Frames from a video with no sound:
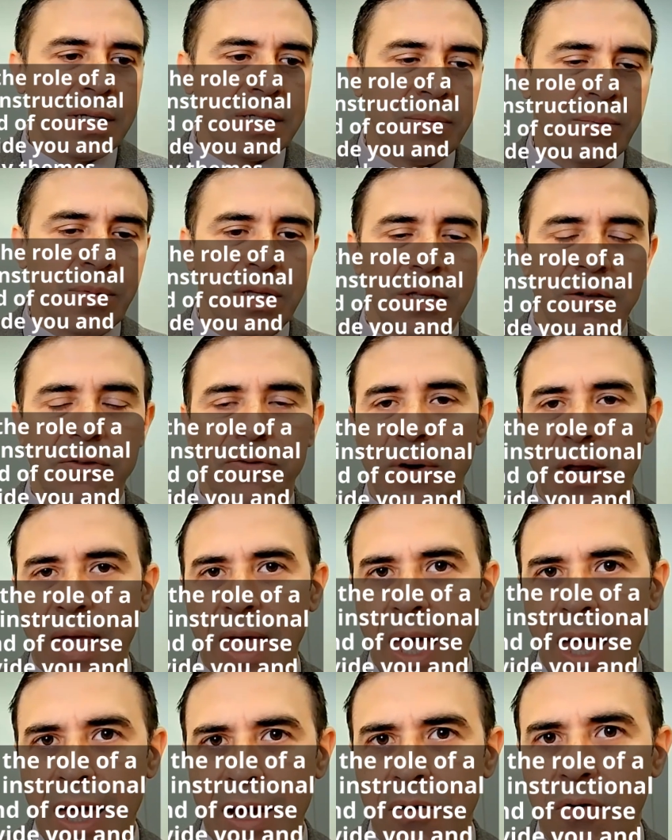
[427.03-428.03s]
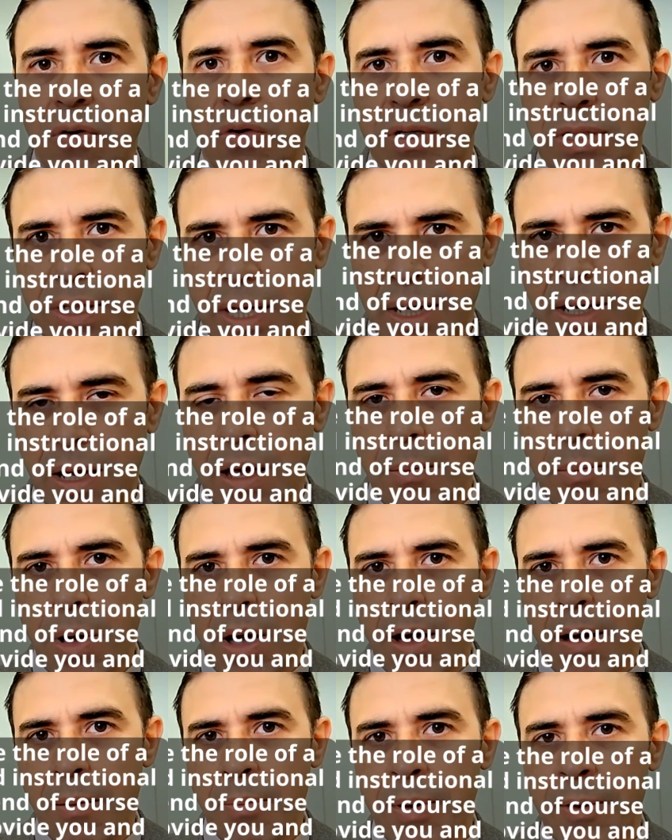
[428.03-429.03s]
some of the different categories that come
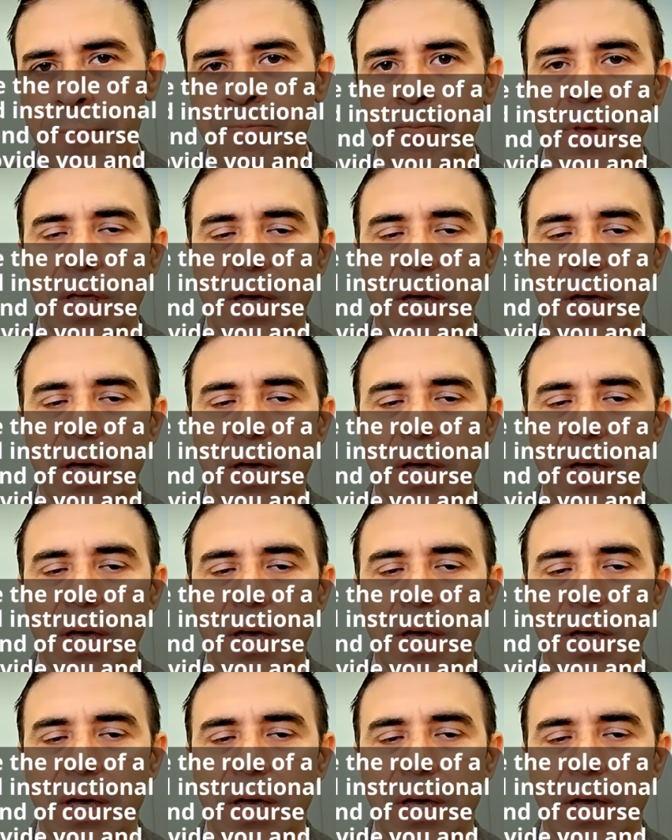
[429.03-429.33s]
up.